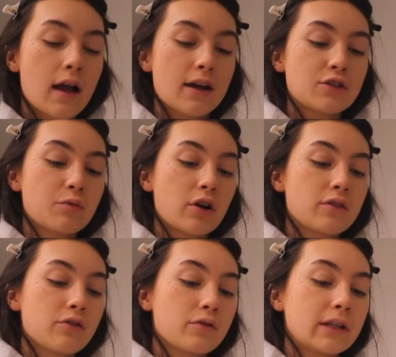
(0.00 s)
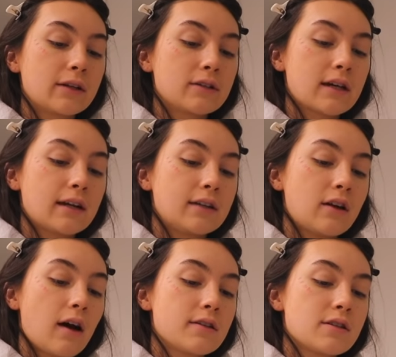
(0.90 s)
I just put on three little tiny
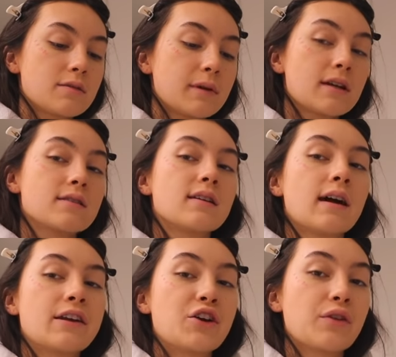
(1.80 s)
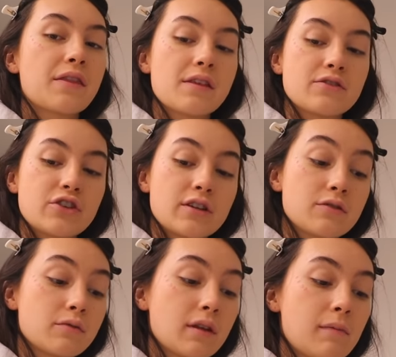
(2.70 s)
dots just because I know that this shit
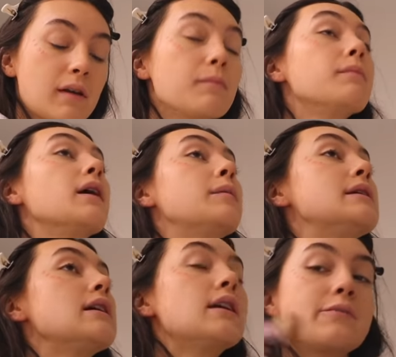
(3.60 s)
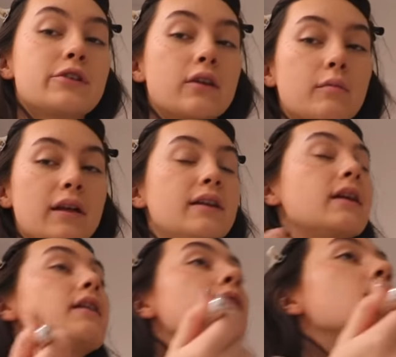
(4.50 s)
is really pigmented and I'm just gonna blend it
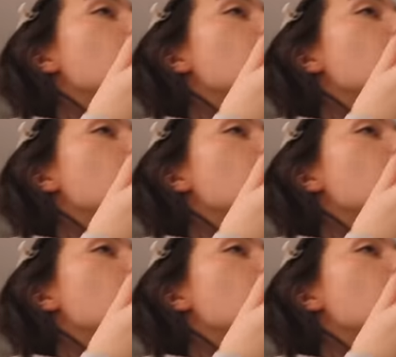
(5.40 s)
in.